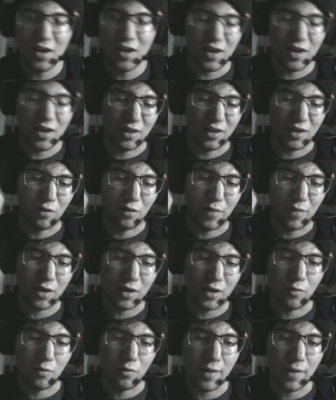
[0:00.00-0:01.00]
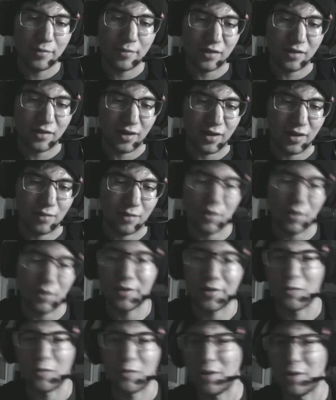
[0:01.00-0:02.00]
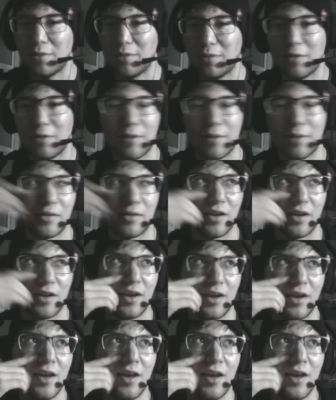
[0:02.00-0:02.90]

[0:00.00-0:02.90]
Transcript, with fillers: and then I'll make a website, probably a Weebly website,